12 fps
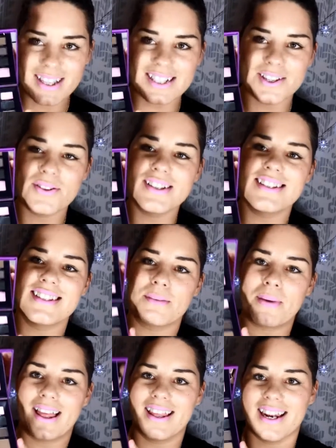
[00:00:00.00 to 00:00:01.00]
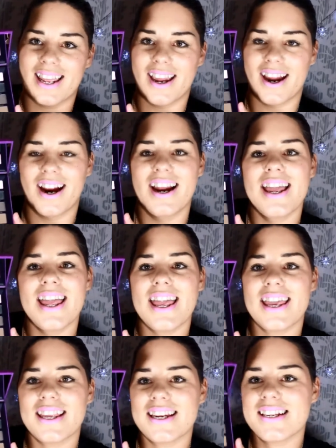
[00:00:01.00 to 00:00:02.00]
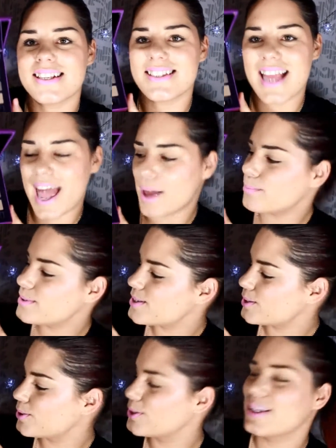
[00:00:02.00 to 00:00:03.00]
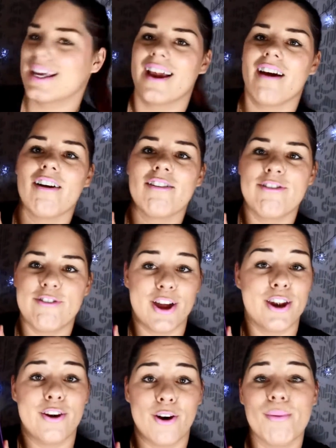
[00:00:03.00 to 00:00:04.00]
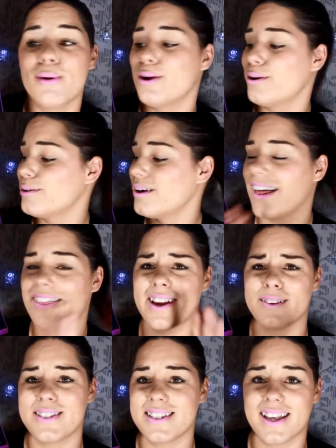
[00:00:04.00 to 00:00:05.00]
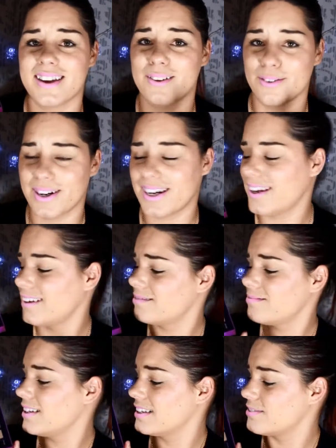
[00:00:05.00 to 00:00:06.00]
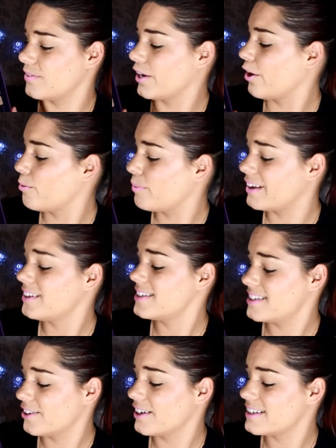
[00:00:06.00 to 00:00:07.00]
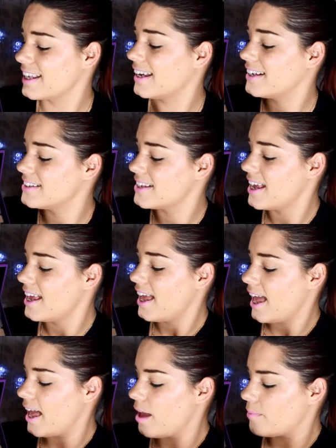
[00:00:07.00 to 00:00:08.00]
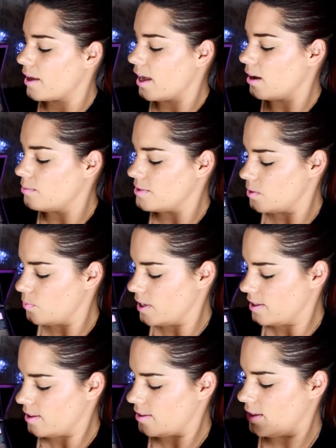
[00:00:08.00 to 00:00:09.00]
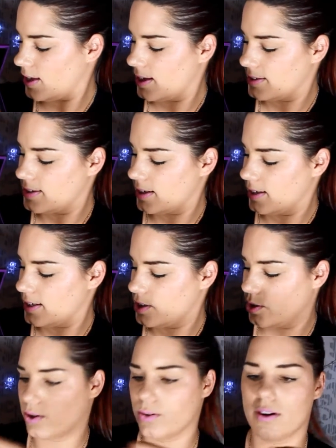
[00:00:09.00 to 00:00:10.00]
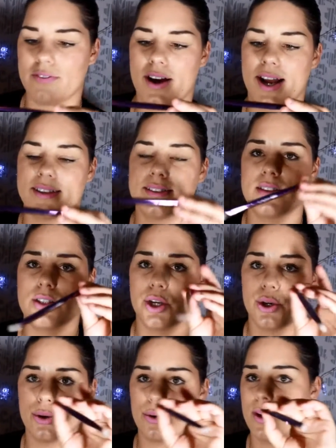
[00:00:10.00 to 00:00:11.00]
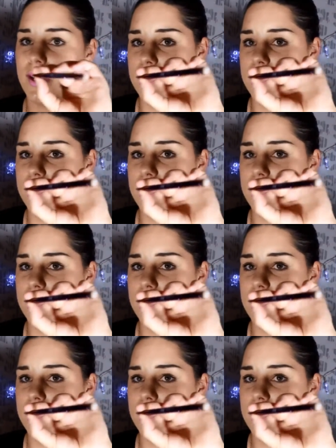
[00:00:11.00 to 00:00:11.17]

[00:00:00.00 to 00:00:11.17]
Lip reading: So this is the palette here. It is absolutely phenomenal. I think I've said that already in this video, but it seriously is. It comes with this little Vice 2, and